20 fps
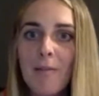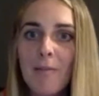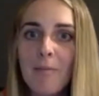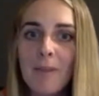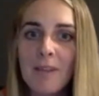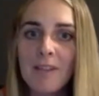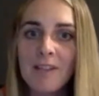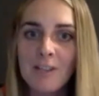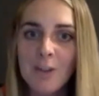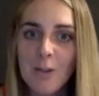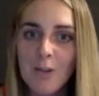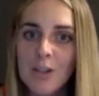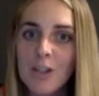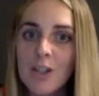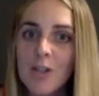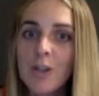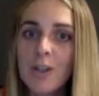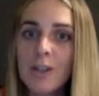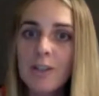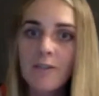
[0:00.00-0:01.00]
be suited
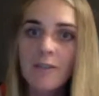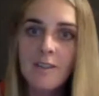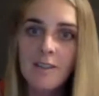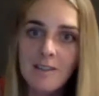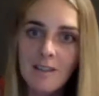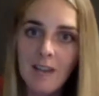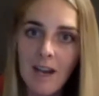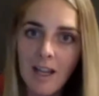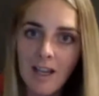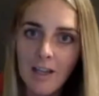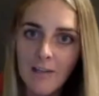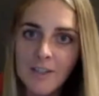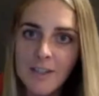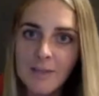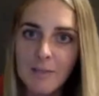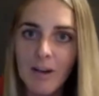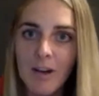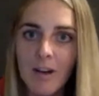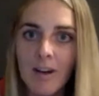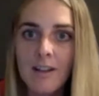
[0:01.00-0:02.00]
to a different style of
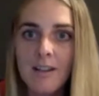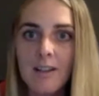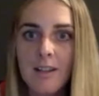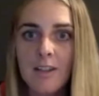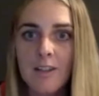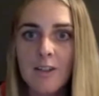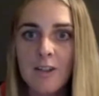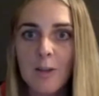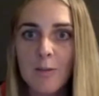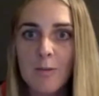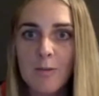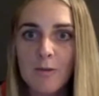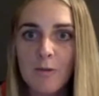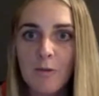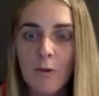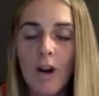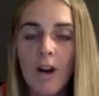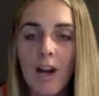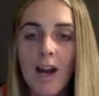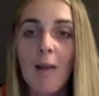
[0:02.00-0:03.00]
spirit in terms of
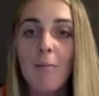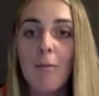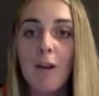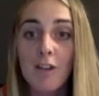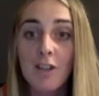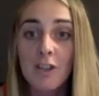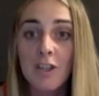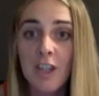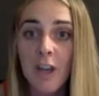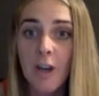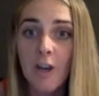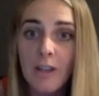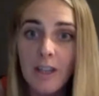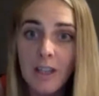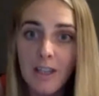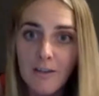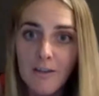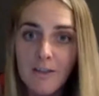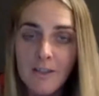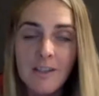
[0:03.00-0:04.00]
how much the oak
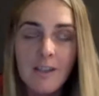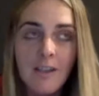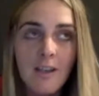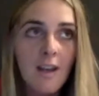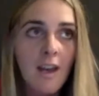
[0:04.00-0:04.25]
gives,